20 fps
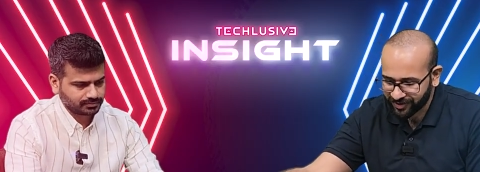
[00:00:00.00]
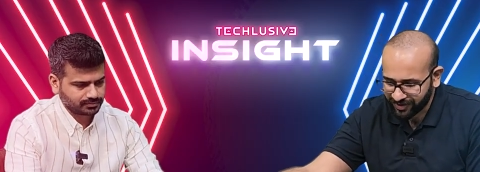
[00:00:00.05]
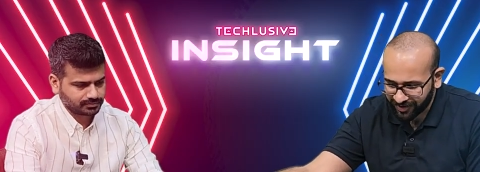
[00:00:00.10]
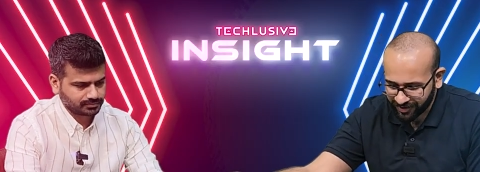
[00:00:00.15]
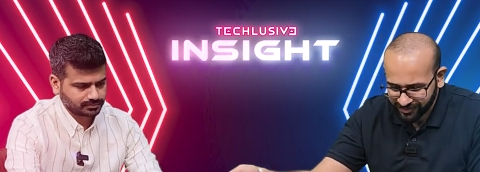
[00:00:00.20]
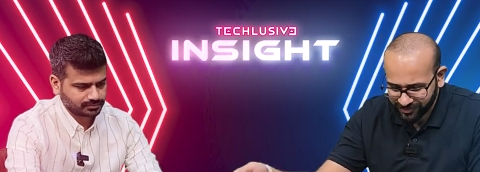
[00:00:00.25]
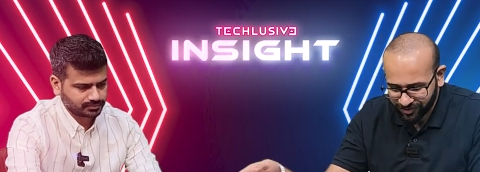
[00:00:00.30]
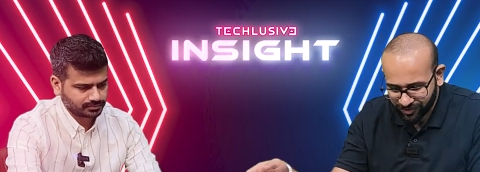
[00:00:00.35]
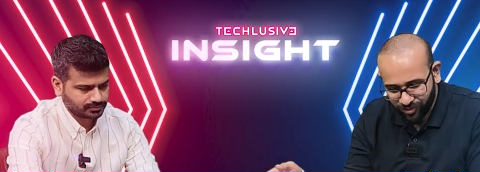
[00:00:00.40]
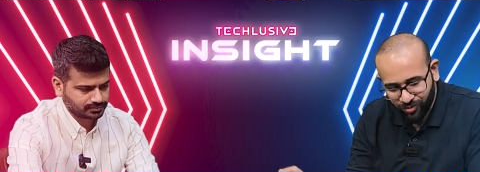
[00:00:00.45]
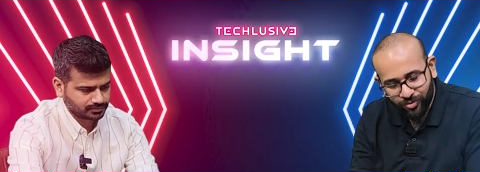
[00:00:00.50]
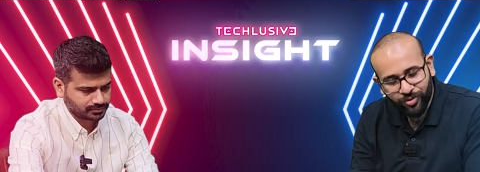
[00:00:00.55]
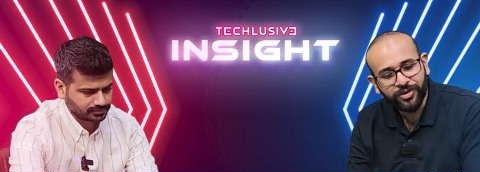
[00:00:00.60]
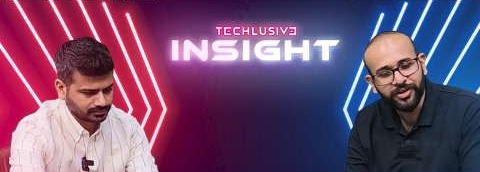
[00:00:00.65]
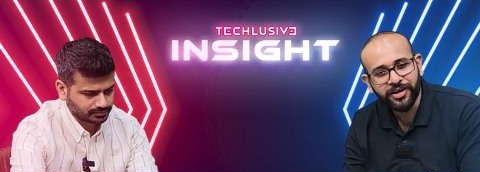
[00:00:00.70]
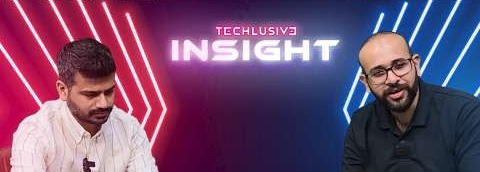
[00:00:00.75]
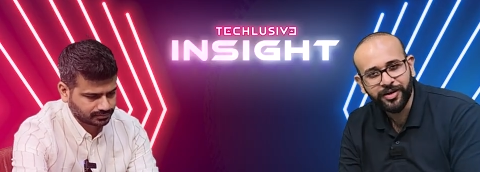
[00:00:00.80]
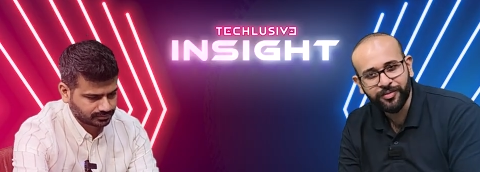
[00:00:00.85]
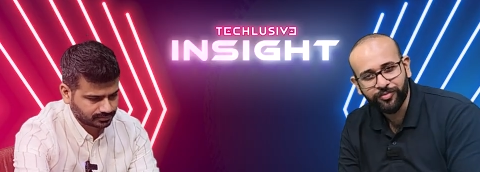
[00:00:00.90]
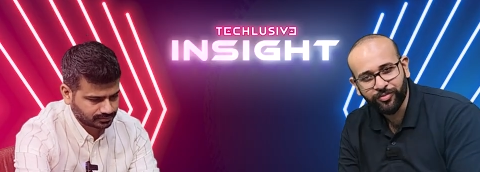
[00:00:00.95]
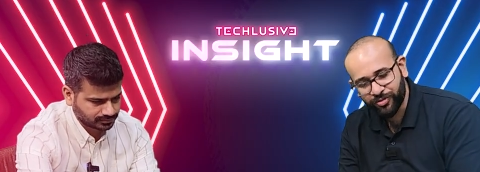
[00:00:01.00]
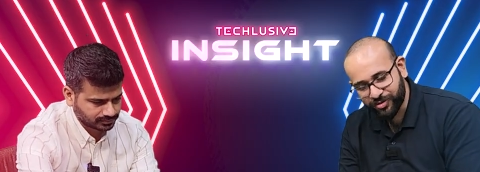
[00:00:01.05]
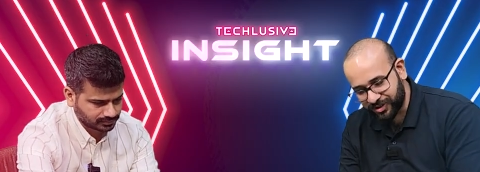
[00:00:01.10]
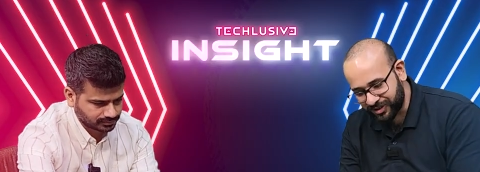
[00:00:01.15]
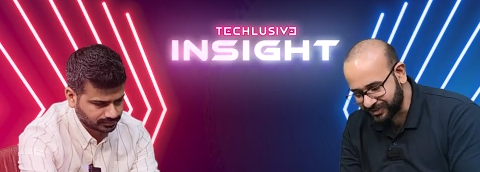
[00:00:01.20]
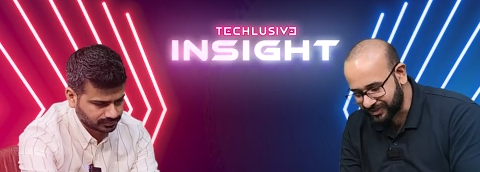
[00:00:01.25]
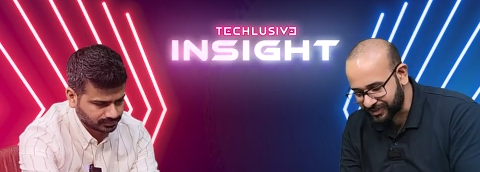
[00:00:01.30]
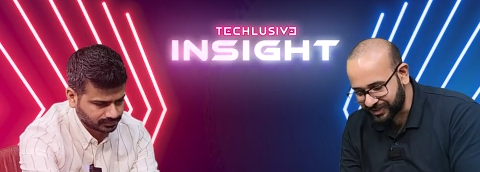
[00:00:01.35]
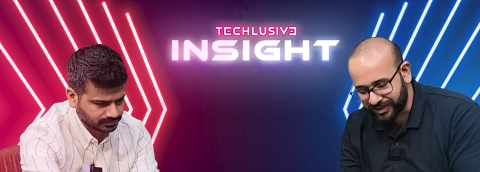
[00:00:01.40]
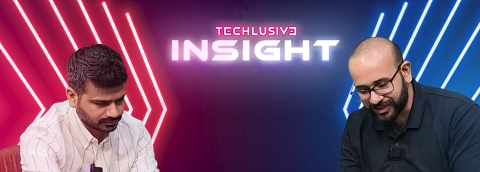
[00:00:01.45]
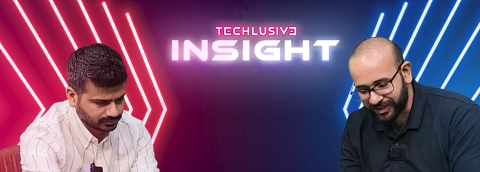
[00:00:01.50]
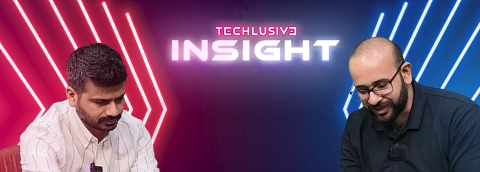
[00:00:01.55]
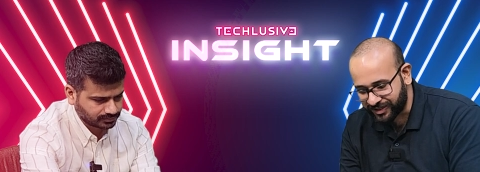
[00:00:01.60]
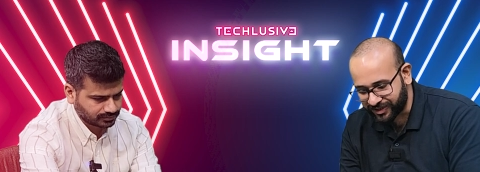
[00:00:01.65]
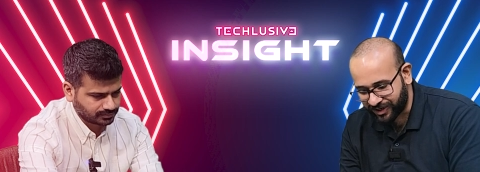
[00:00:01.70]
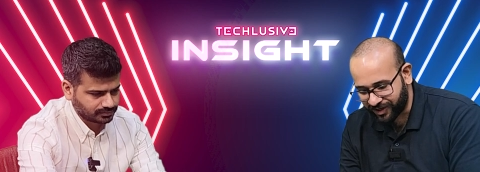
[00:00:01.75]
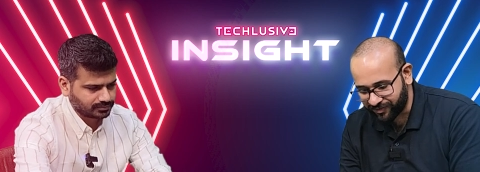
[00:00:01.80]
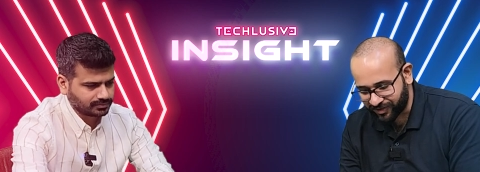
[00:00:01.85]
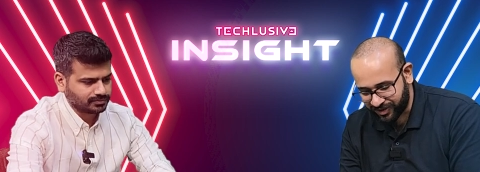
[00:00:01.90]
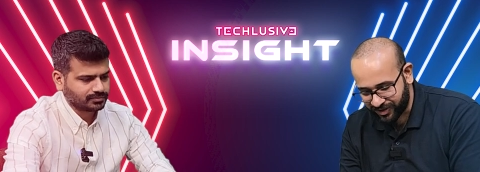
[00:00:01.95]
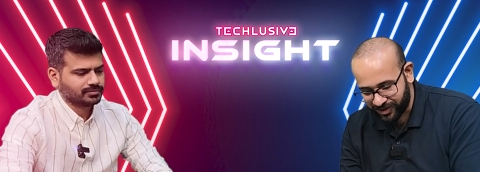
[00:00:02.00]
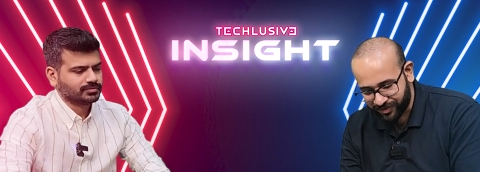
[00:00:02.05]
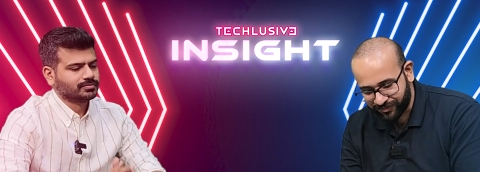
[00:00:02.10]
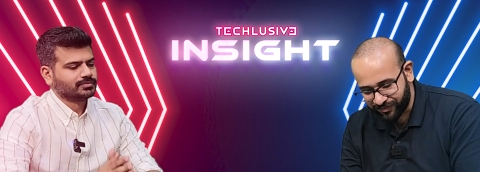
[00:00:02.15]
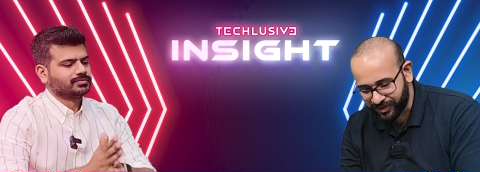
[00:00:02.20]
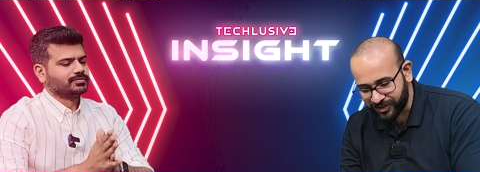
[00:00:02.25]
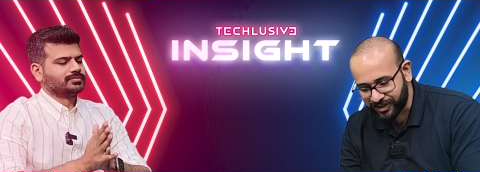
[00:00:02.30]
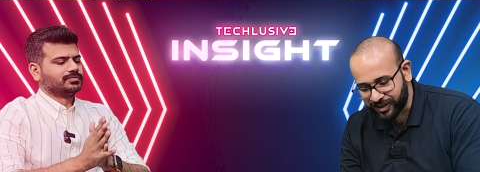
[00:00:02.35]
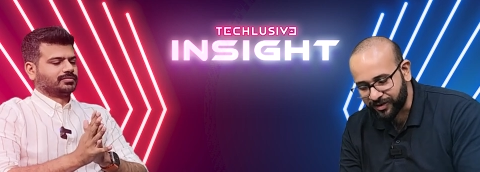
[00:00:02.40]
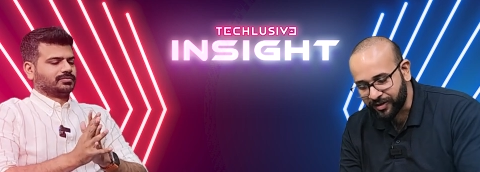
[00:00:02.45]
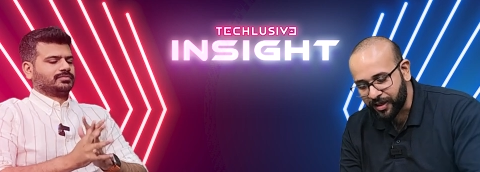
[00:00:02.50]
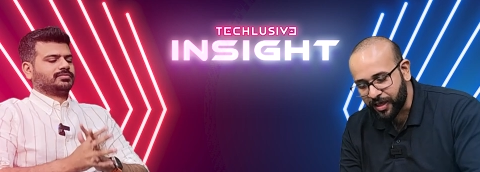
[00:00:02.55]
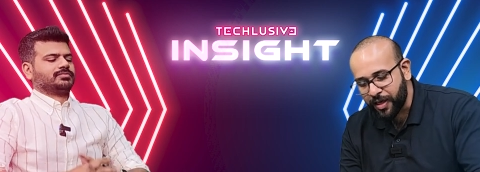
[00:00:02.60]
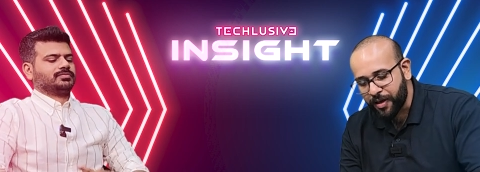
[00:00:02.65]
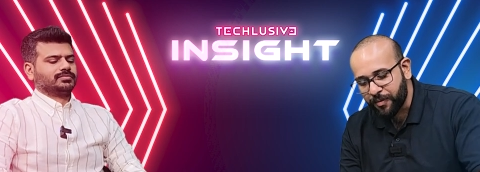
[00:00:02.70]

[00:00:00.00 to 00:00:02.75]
Speaker 1: It has a good keyboard, decent key travel and everything.